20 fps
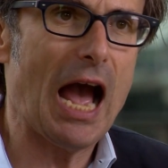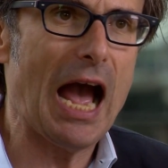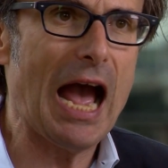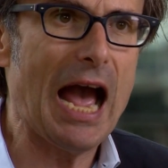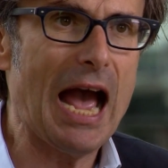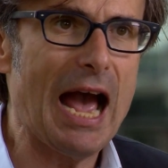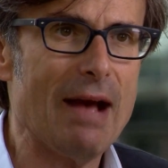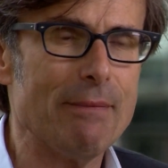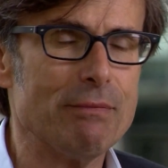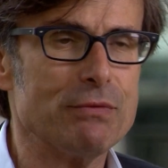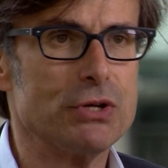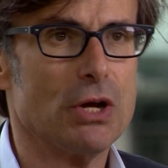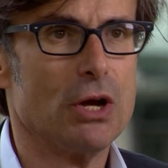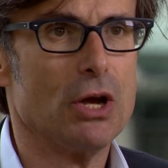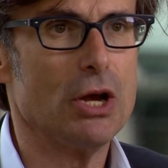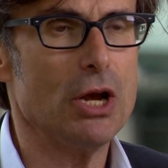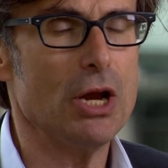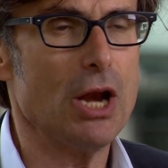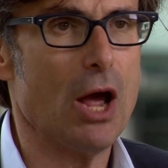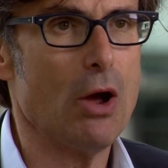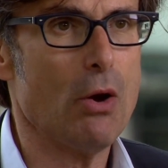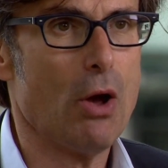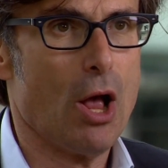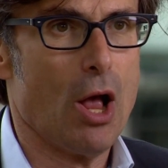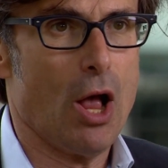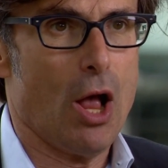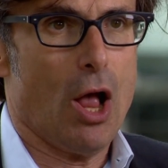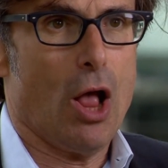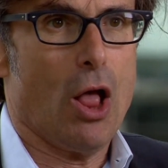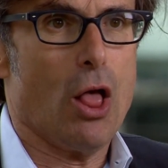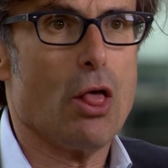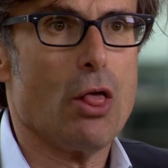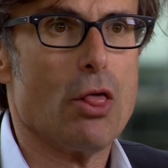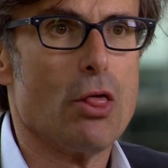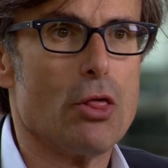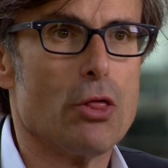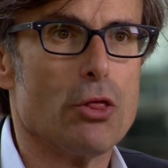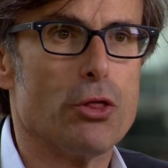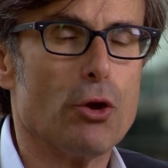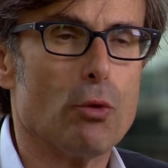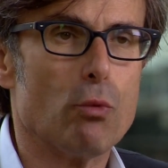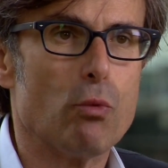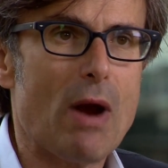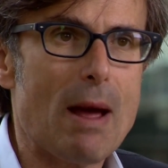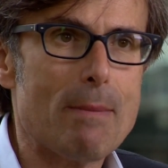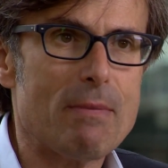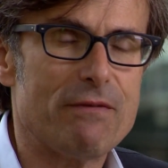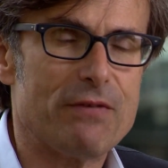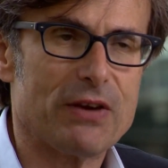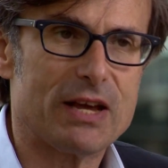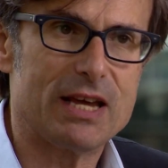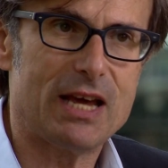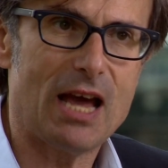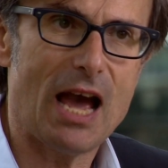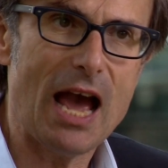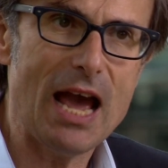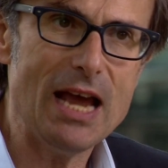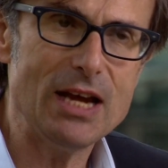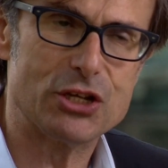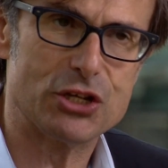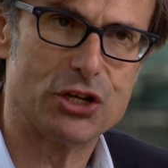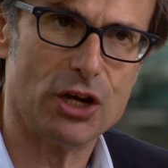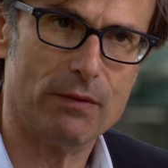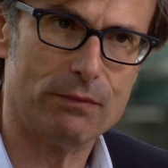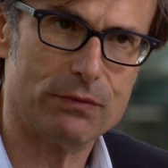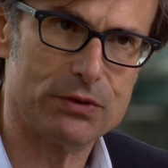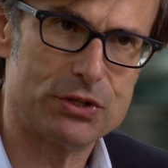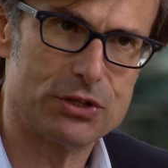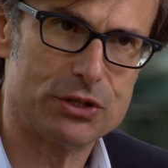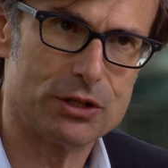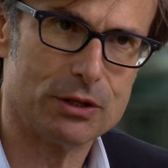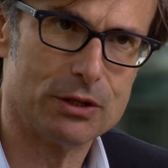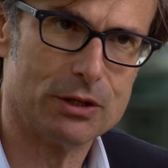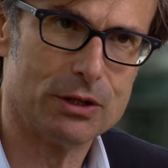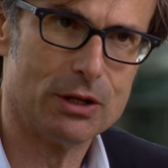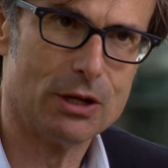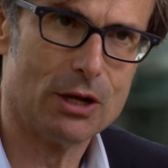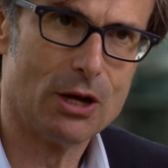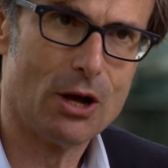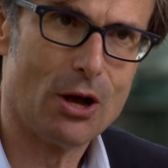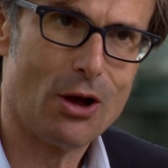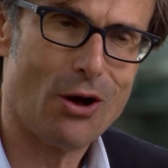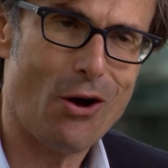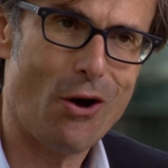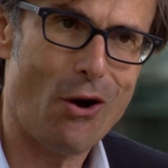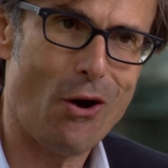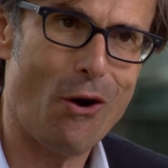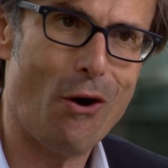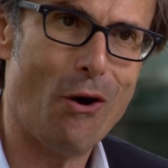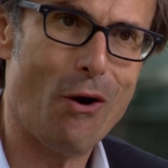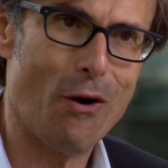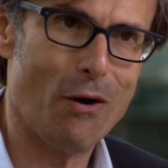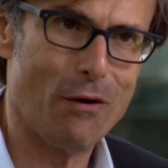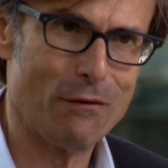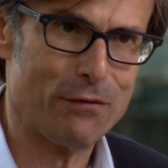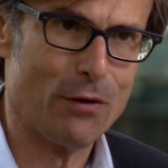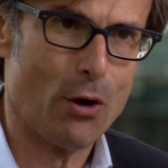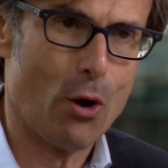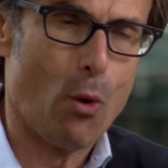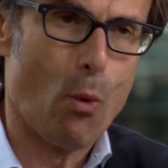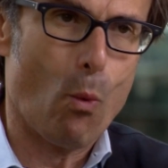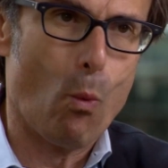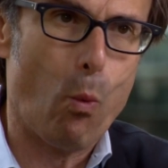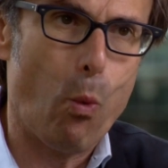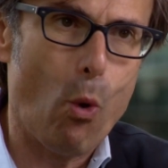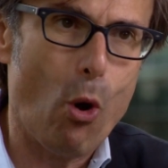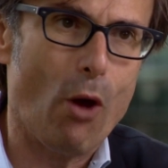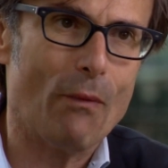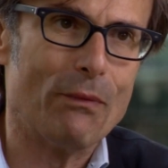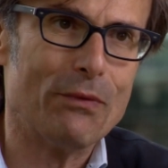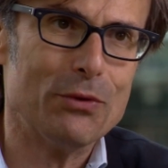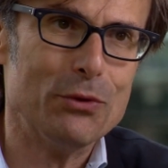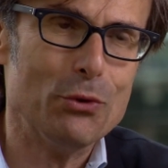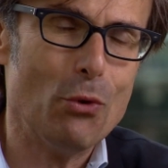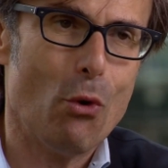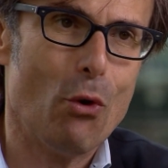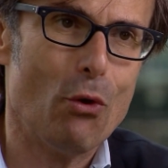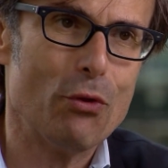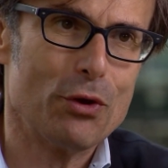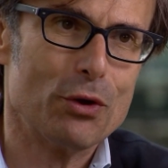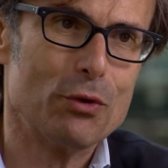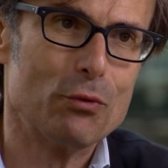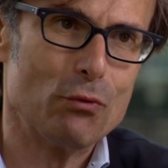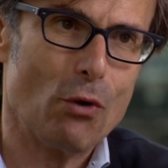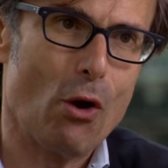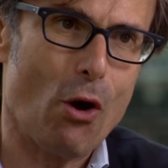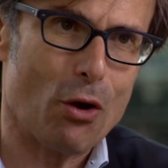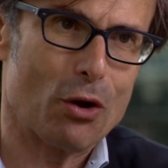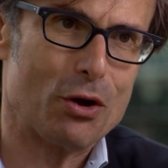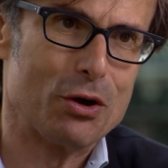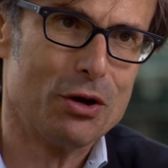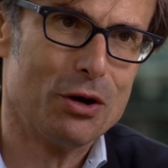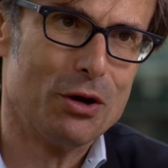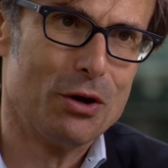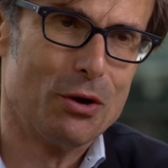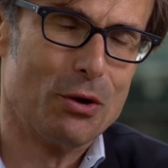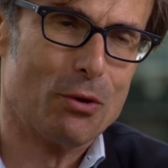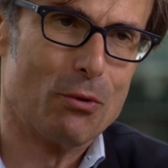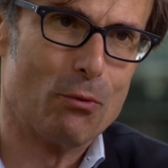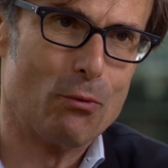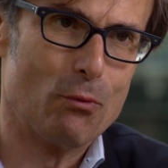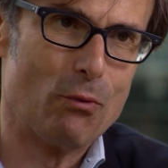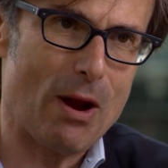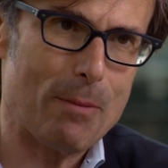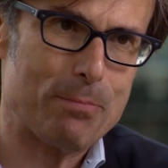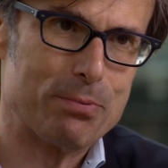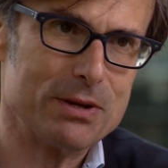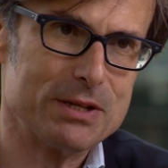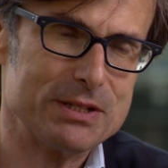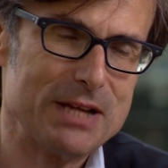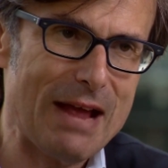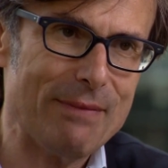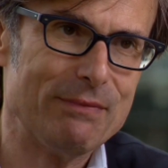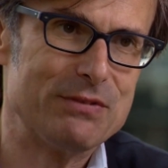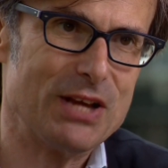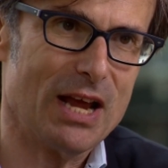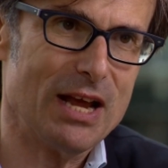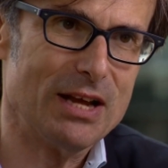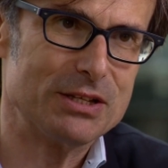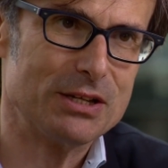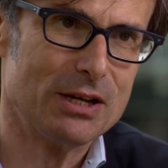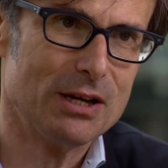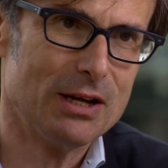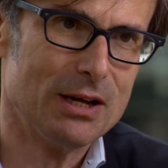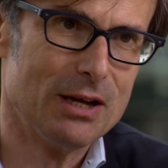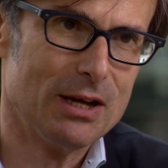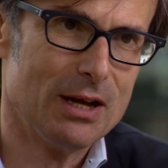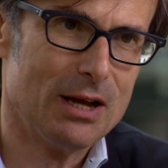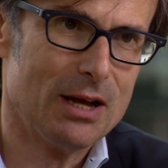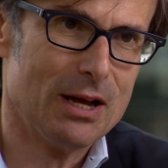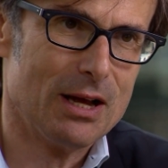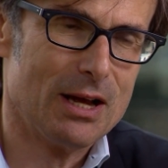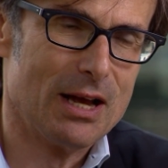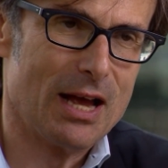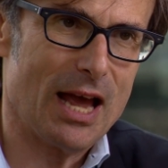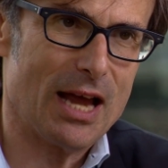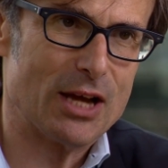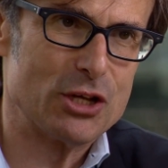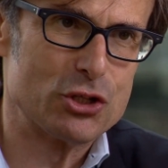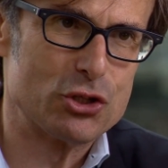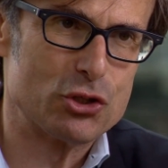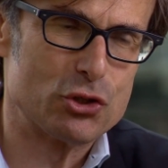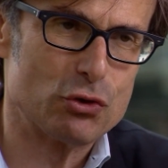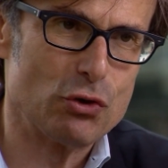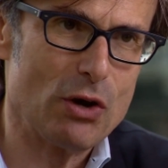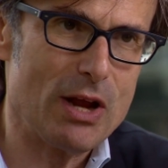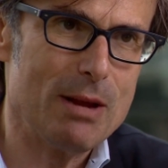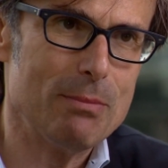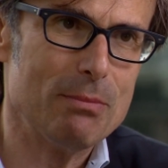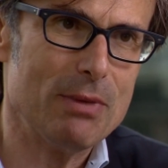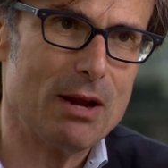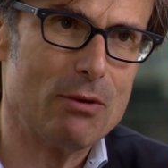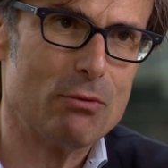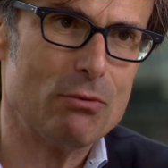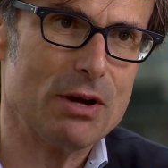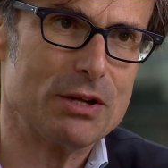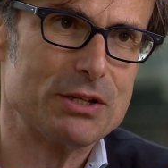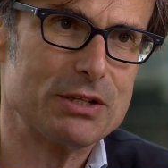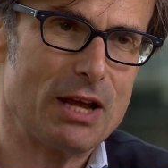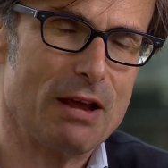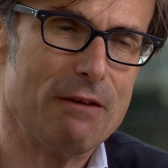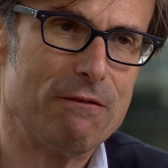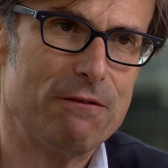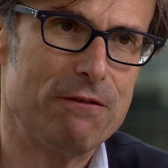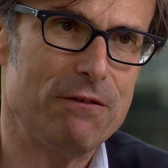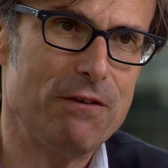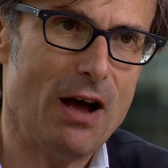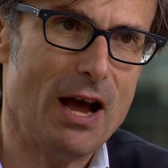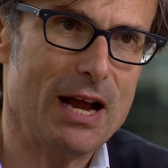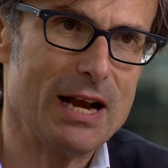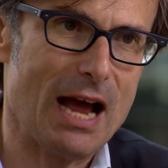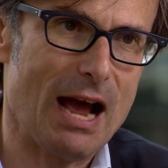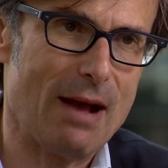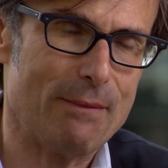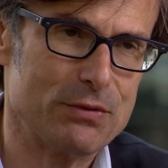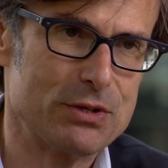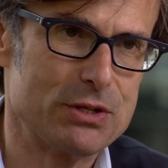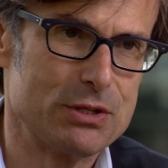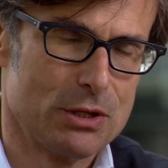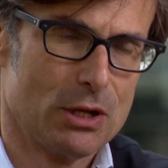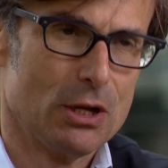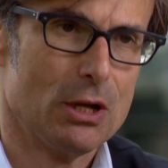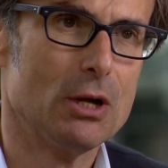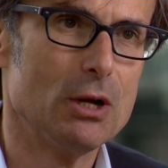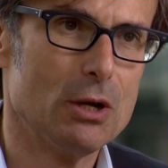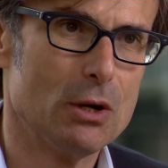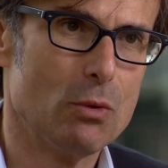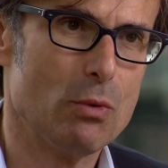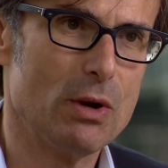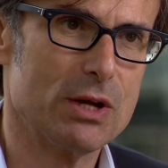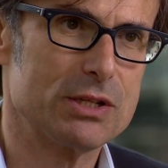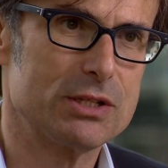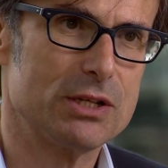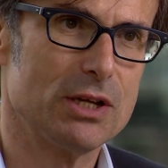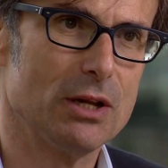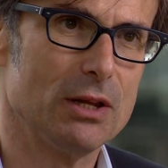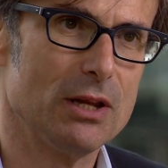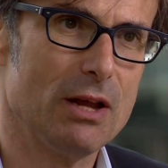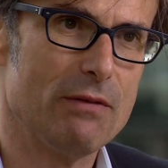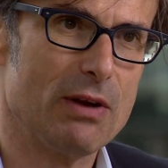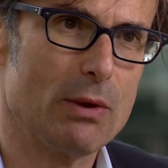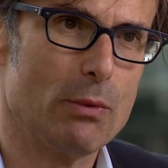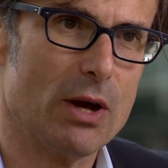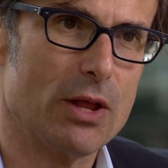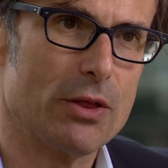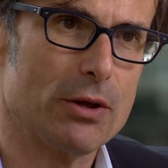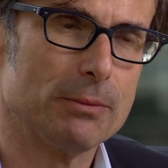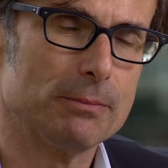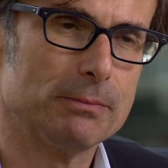and you know the ramifications of what Northern Rock represented, extremely risky finance, we're still living with.